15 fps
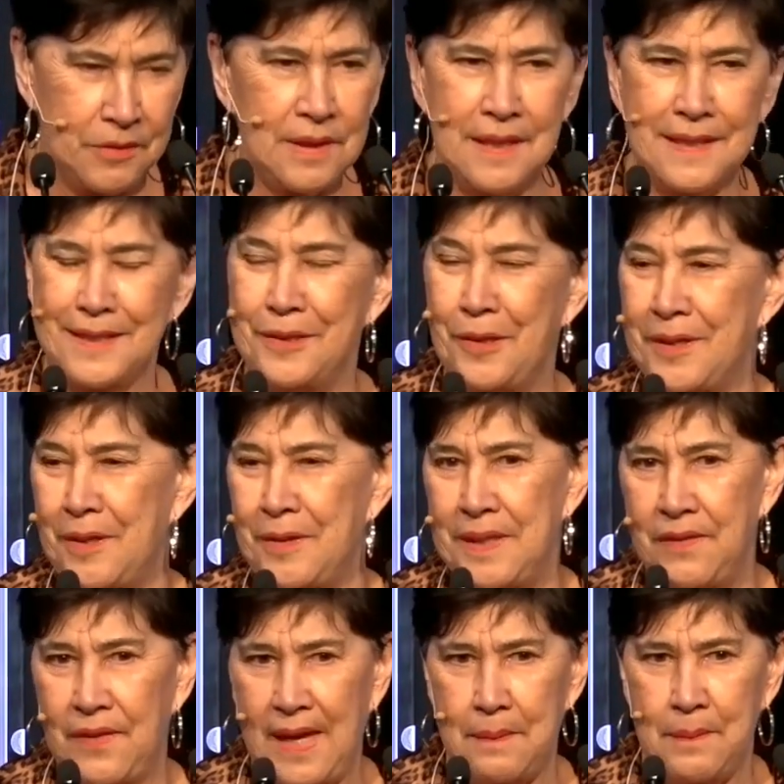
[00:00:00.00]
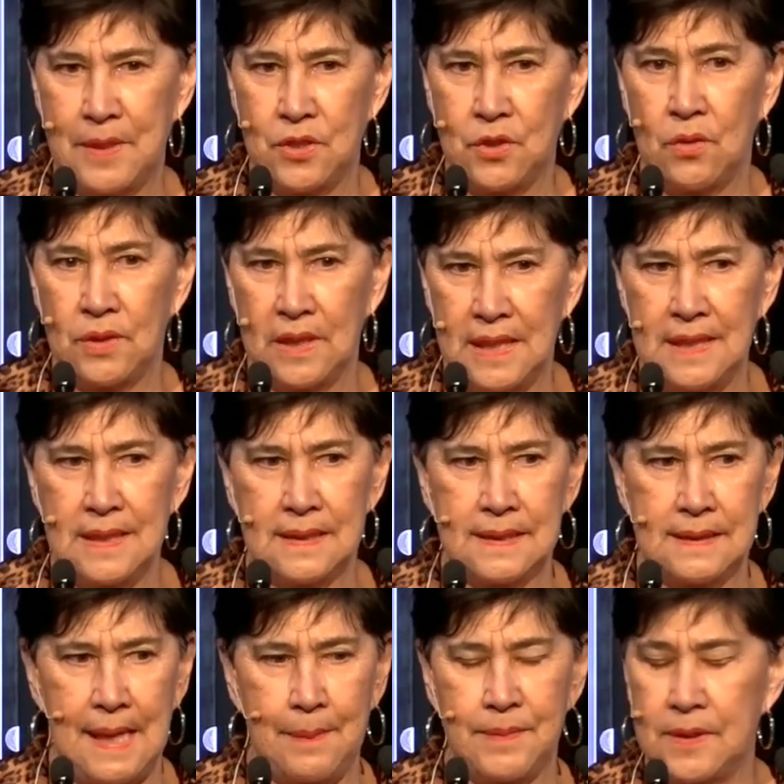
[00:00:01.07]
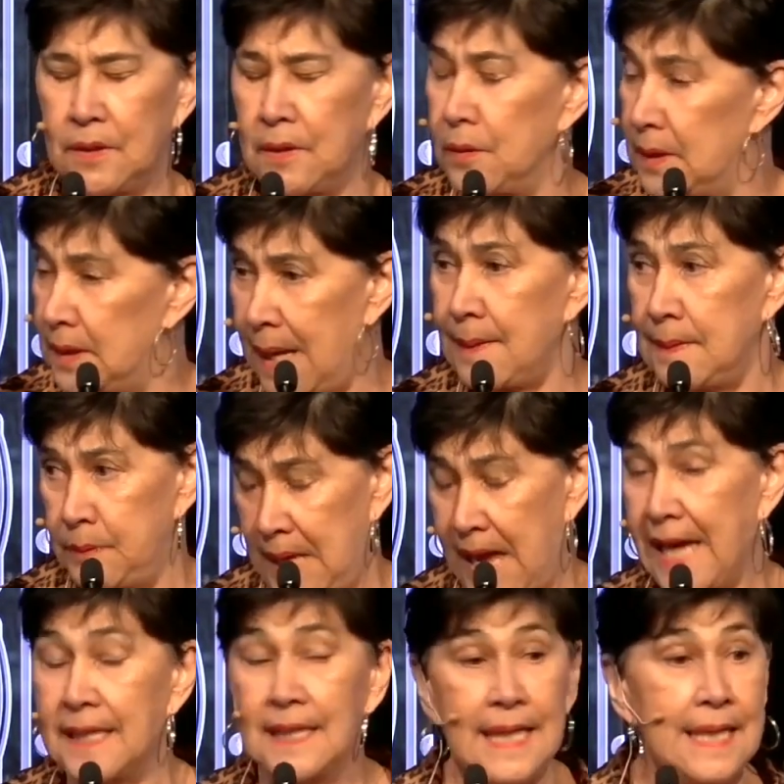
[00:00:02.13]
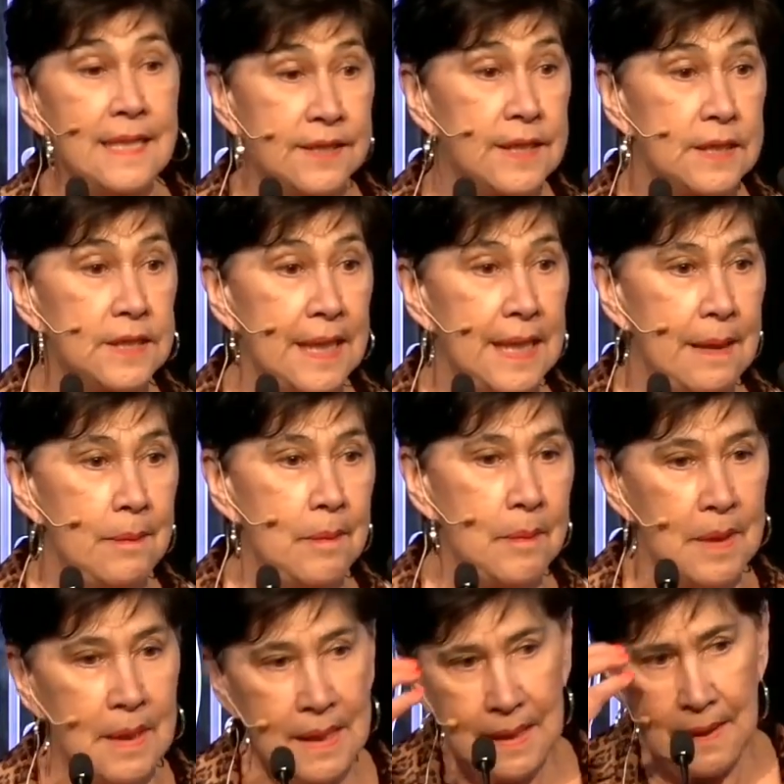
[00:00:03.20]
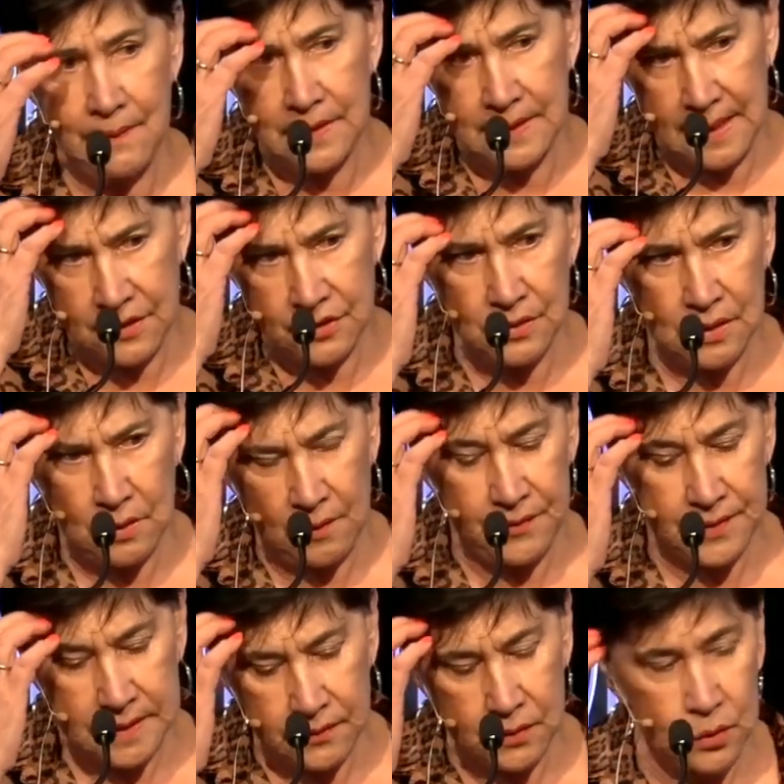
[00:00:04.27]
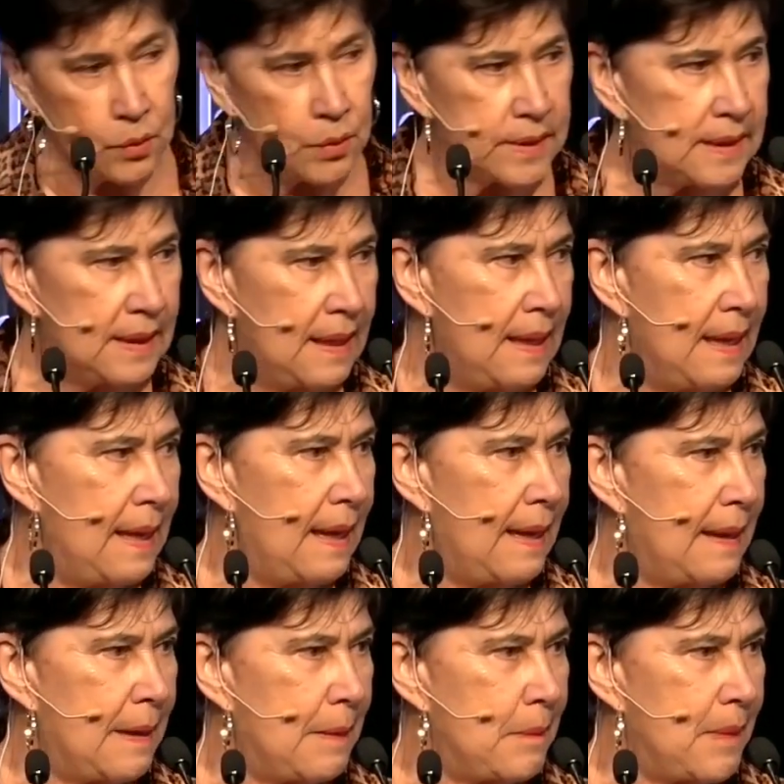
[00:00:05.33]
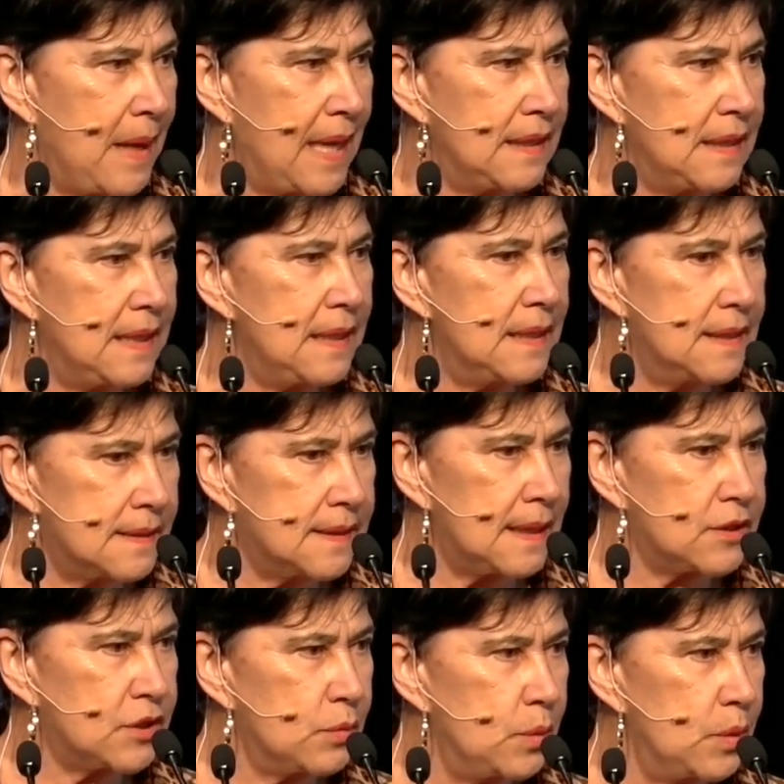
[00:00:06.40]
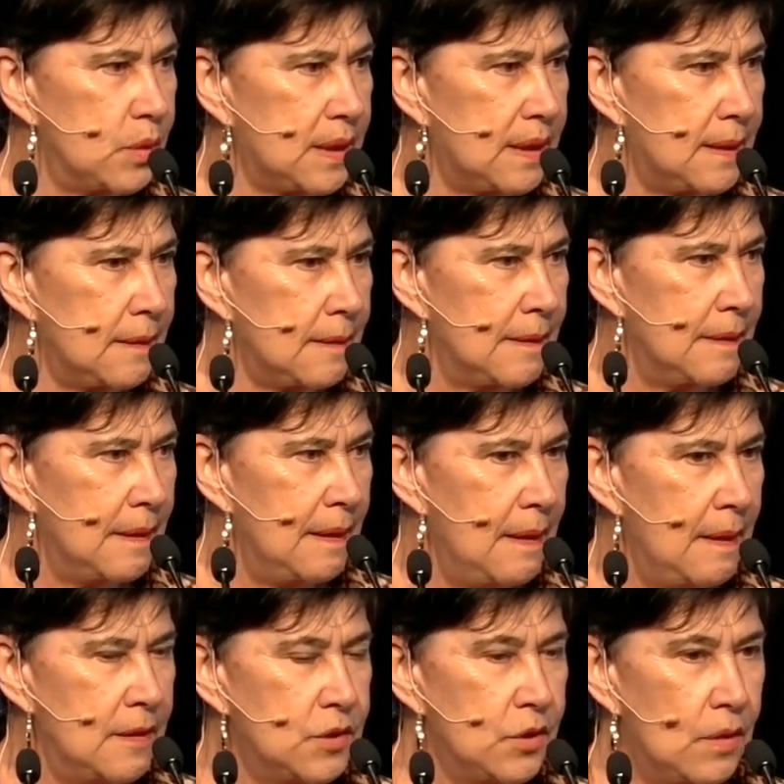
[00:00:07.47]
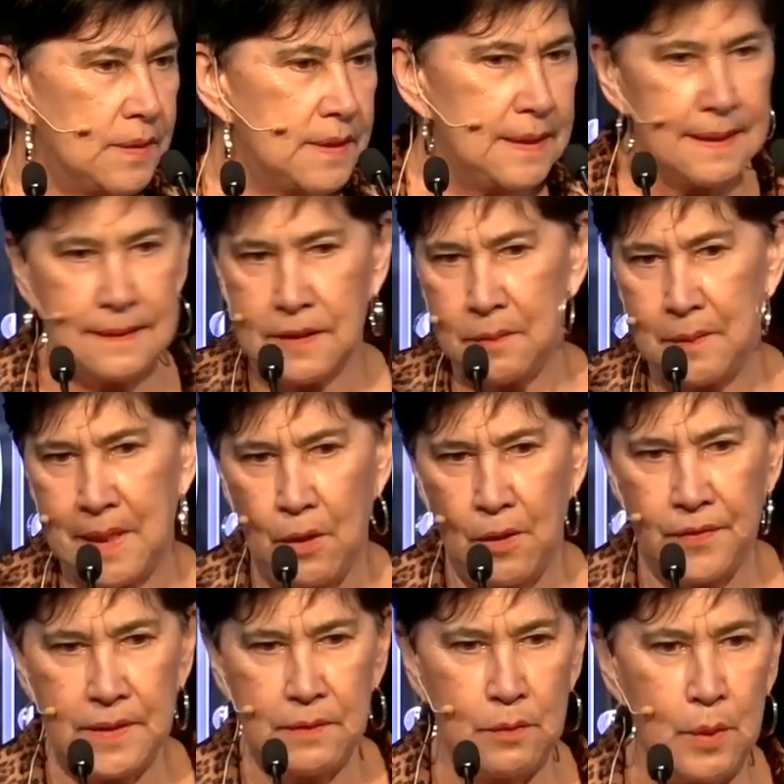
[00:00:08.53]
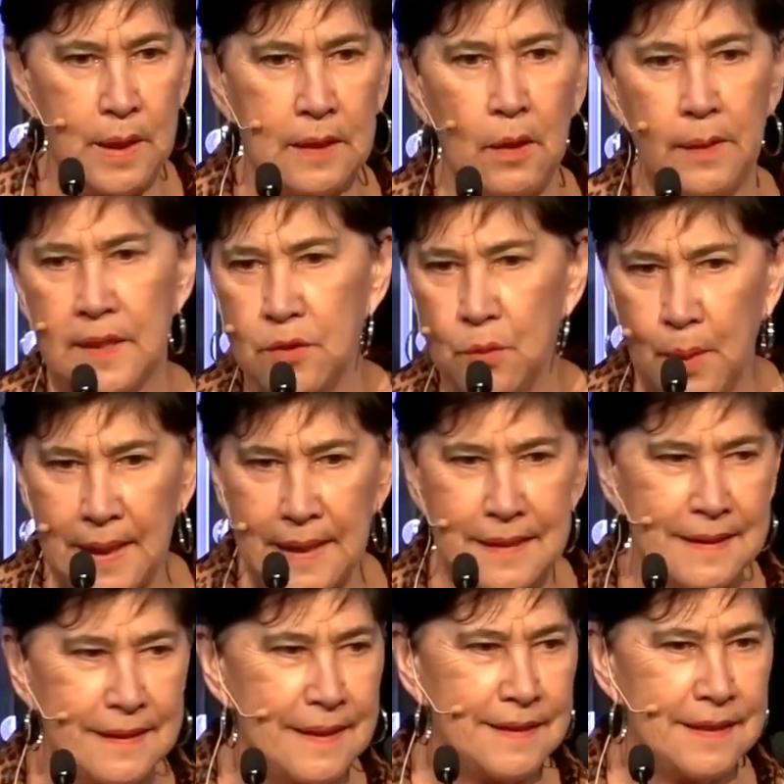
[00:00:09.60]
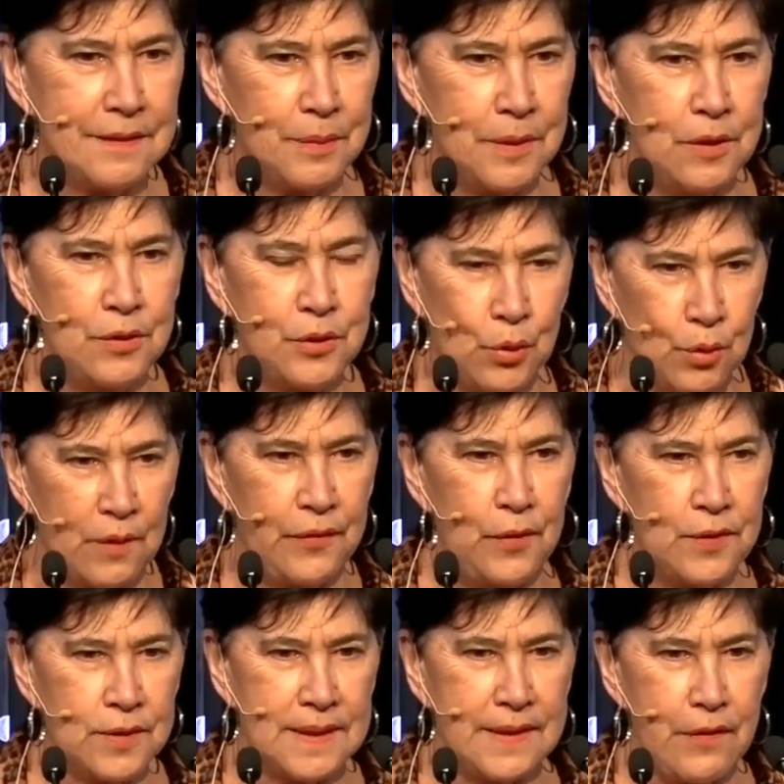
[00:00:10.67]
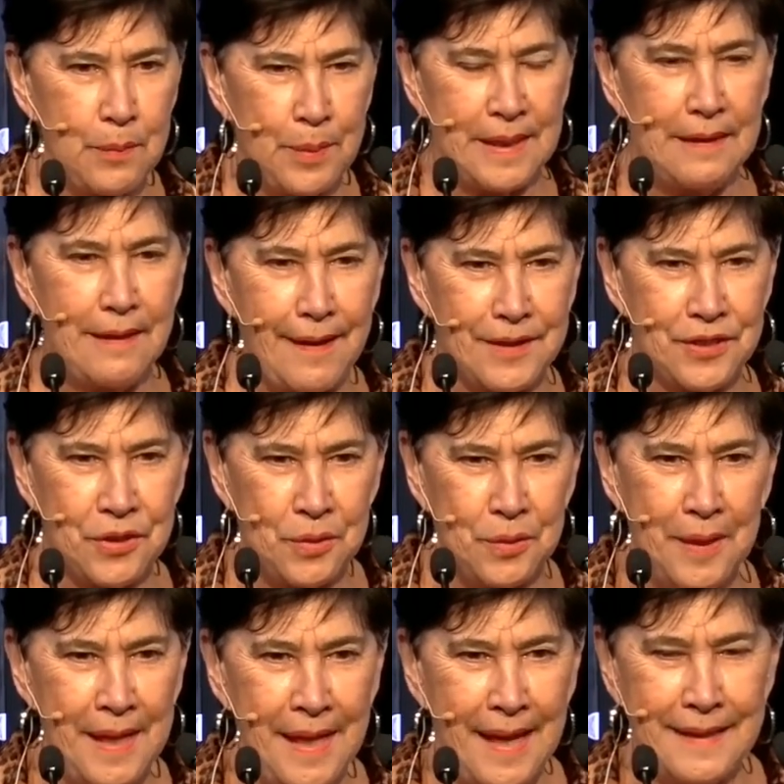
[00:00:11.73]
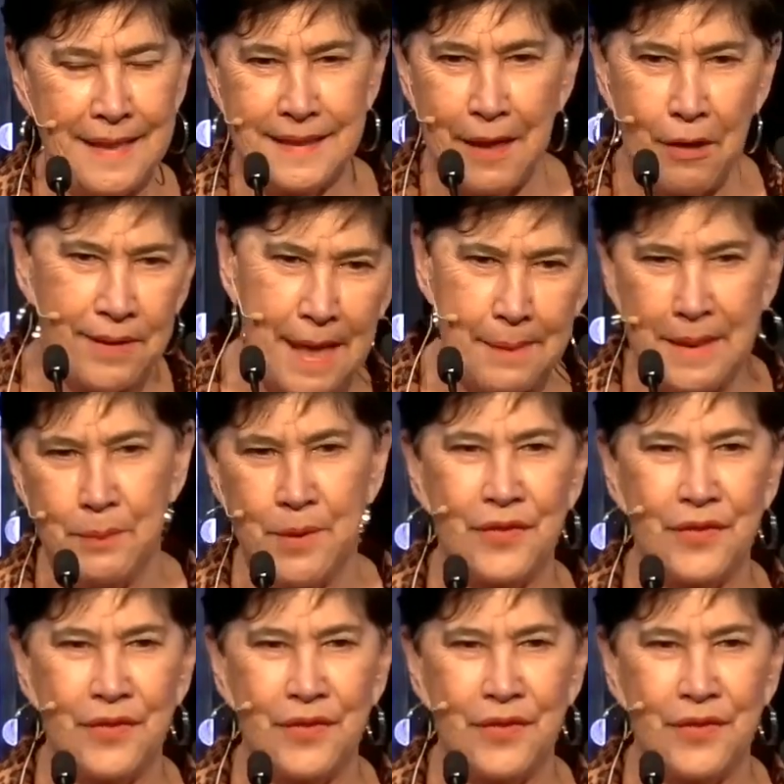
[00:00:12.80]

it's not only that, but John is absolutely, and leads the team in the National Office, of course, and he is such a worker. John says to me often when we're going to Wellington, he says, well, you talk first because everybody likes you. And he said, I'll come in